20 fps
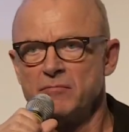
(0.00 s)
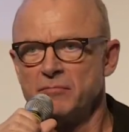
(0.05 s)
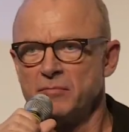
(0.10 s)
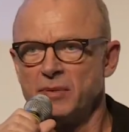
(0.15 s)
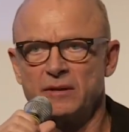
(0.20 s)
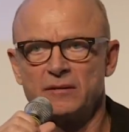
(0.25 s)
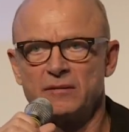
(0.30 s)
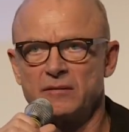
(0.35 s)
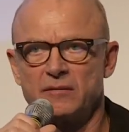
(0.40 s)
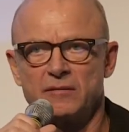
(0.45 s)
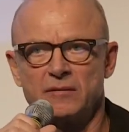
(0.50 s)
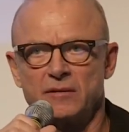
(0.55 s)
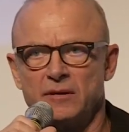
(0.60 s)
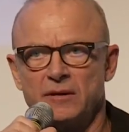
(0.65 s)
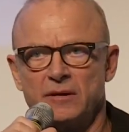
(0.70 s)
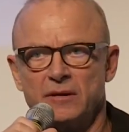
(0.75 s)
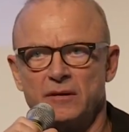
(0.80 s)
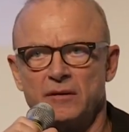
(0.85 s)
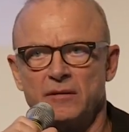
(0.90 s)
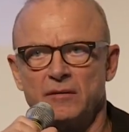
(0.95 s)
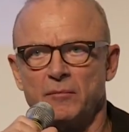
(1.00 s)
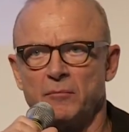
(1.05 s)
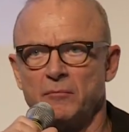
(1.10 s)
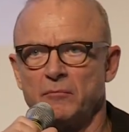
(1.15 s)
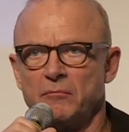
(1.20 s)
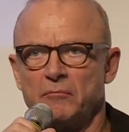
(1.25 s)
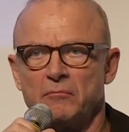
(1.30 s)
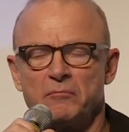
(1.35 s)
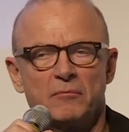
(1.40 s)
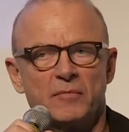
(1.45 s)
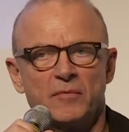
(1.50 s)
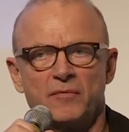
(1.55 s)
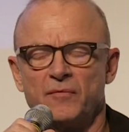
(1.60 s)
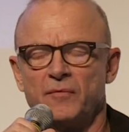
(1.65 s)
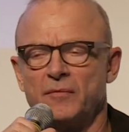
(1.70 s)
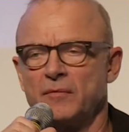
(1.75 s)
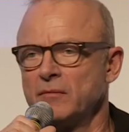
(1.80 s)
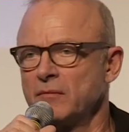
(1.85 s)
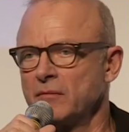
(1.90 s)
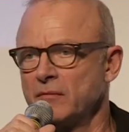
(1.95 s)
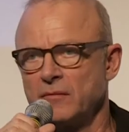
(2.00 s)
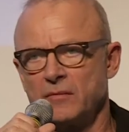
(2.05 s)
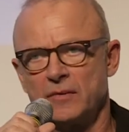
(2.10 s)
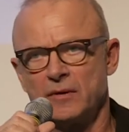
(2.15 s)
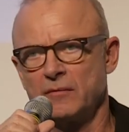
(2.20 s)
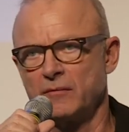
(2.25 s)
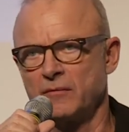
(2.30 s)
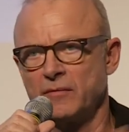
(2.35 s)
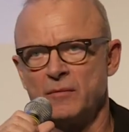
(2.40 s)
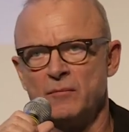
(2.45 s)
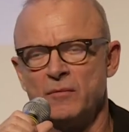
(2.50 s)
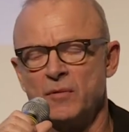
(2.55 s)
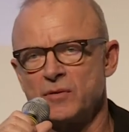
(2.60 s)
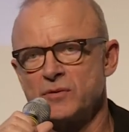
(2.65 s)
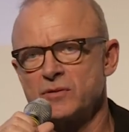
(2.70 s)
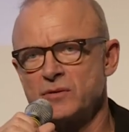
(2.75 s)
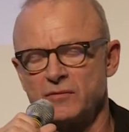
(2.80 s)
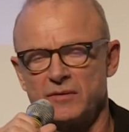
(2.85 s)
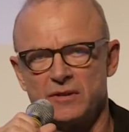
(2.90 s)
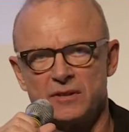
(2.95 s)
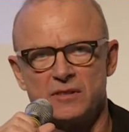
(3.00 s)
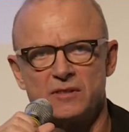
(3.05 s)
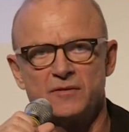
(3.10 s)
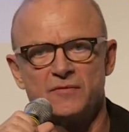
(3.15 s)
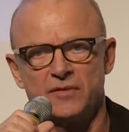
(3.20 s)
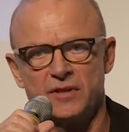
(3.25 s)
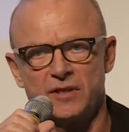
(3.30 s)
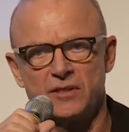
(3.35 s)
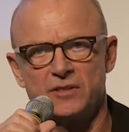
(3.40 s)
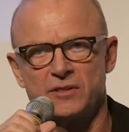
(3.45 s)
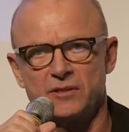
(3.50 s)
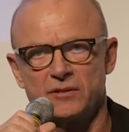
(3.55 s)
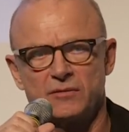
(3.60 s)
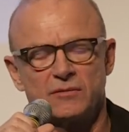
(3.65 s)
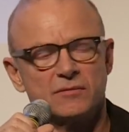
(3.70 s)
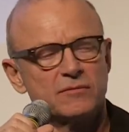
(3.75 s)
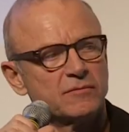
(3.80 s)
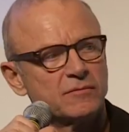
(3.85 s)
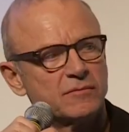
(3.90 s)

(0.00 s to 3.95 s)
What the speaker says: But the most of it is fiction.